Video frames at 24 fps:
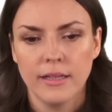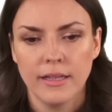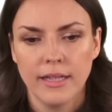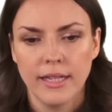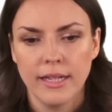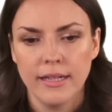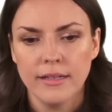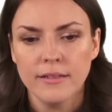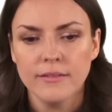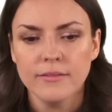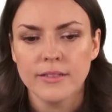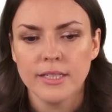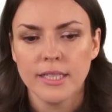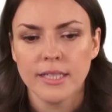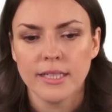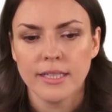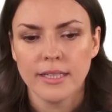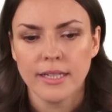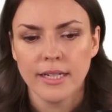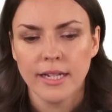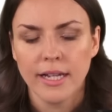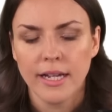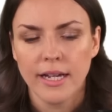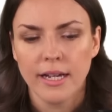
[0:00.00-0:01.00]
left.
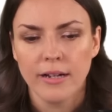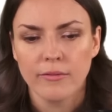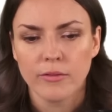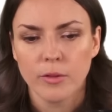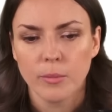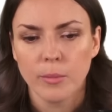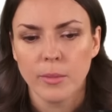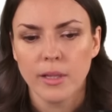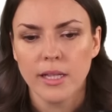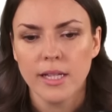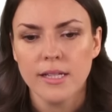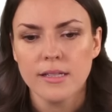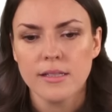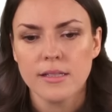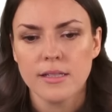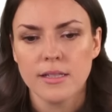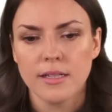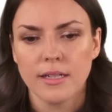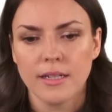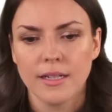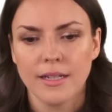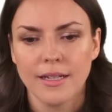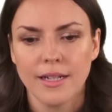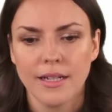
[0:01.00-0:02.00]
Then I have the
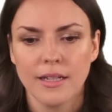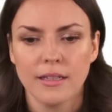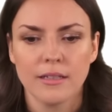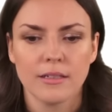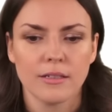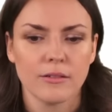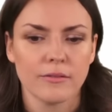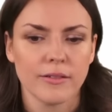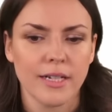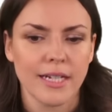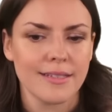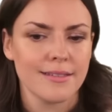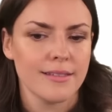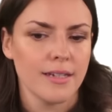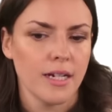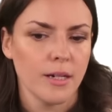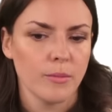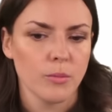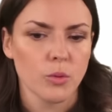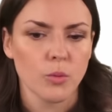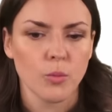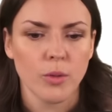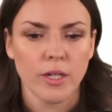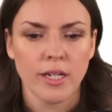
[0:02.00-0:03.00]
plus, and ln of x
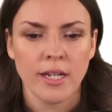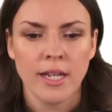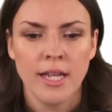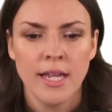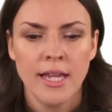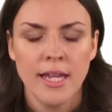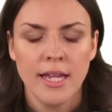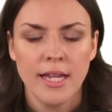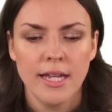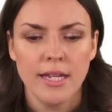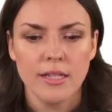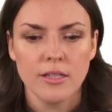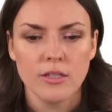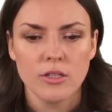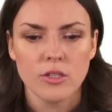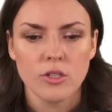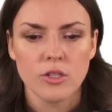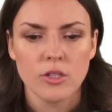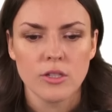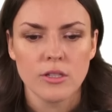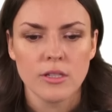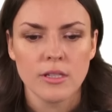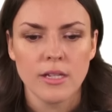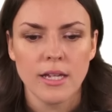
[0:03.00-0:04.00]
times one is
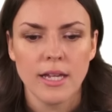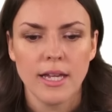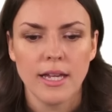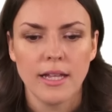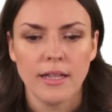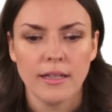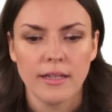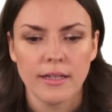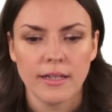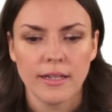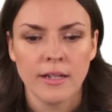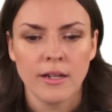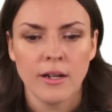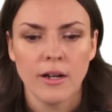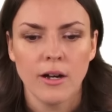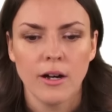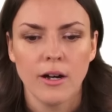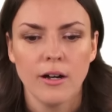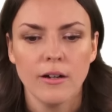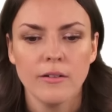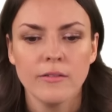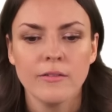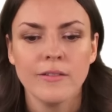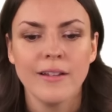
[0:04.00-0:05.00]
just ln
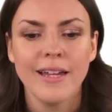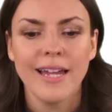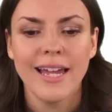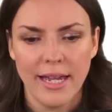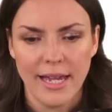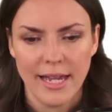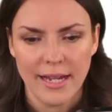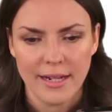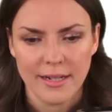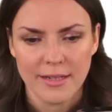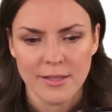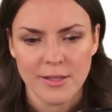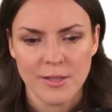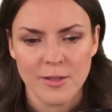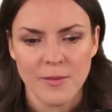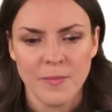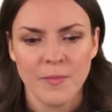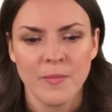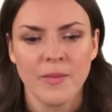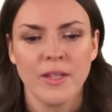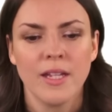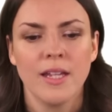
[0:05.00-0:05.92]
of x.